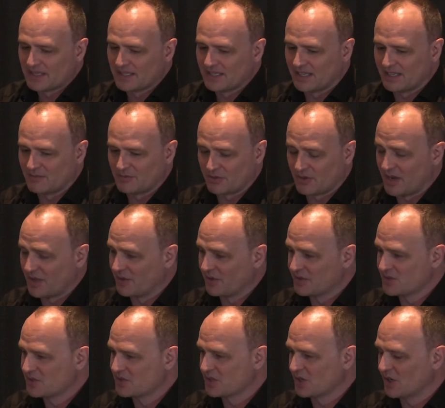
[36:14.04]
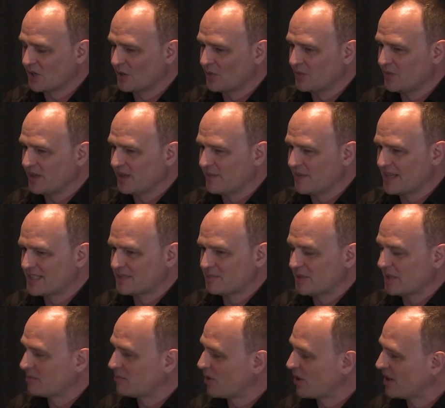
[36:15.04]
and for others. So that's a
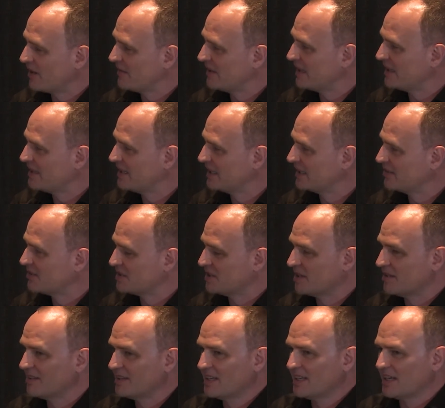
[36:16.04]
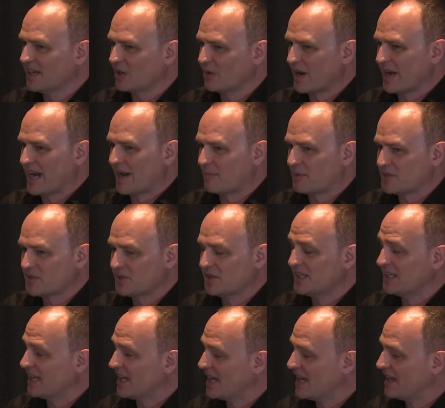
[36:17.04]
big part of it. I think there's a great
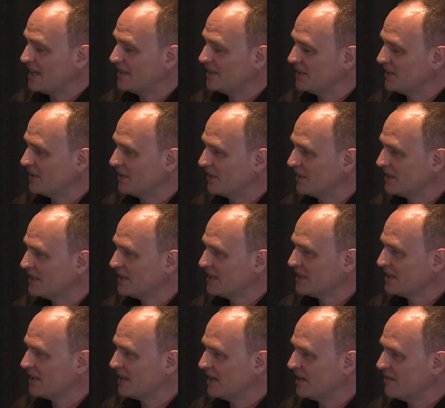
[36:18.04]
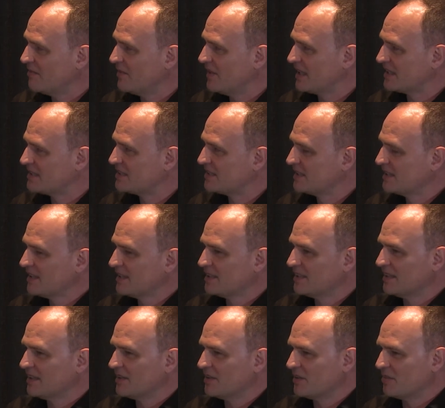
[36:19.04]
opportunity ahead here. That's
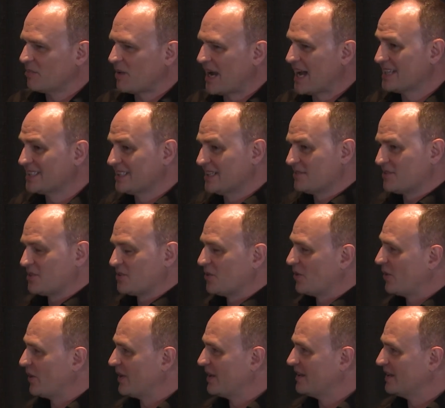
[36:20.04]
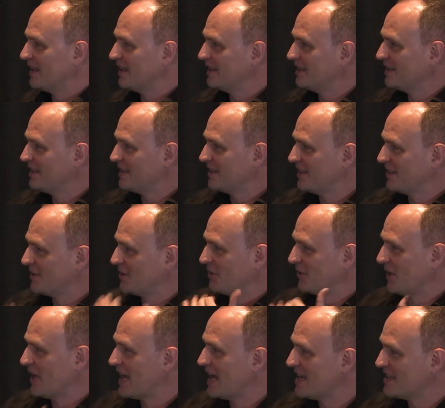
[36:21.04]
the positive story that
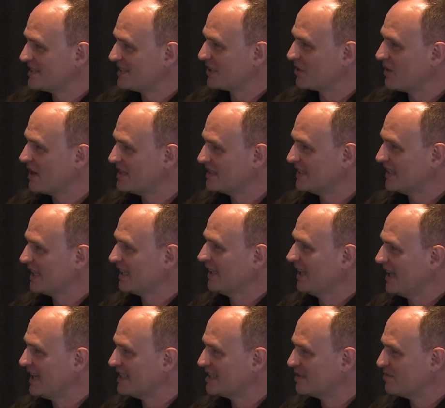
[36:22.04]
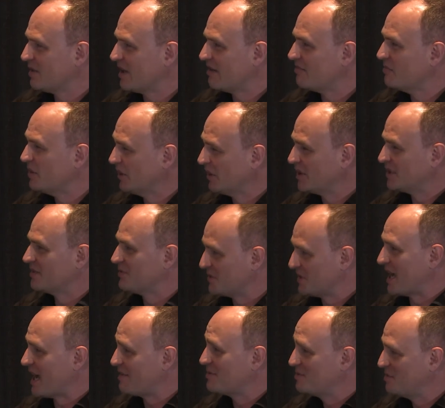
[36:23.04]
underlies the crazy headlines about millions of
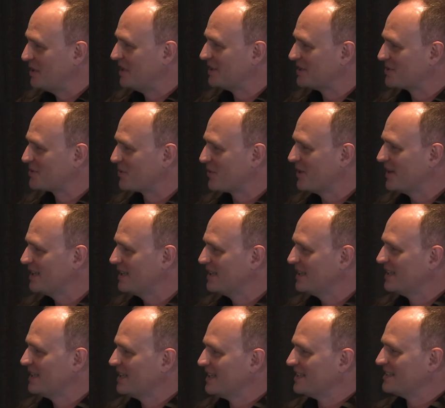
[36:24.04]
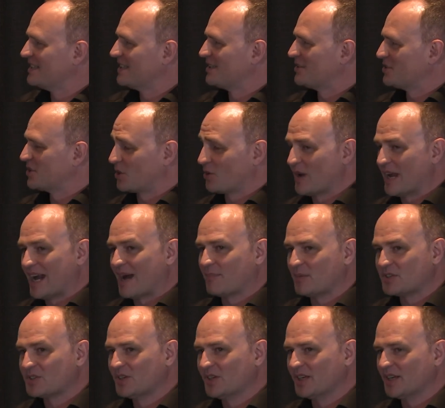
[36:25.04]
jobs being destroyed, is that there's a great
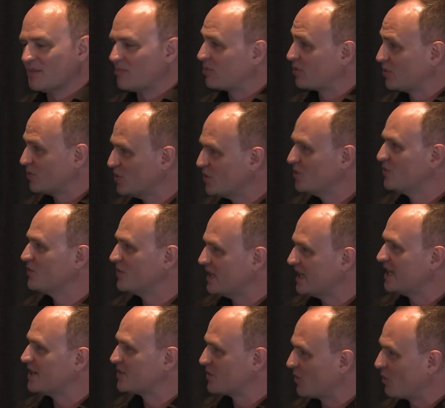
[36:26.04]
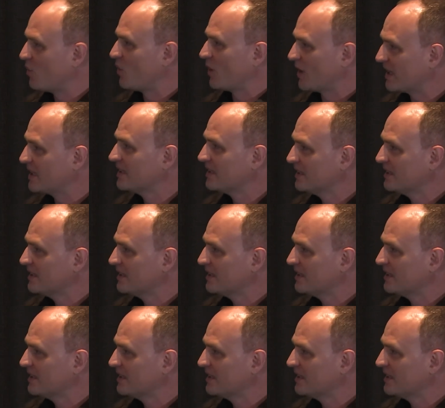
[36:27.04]
opportunity to improve the nature of work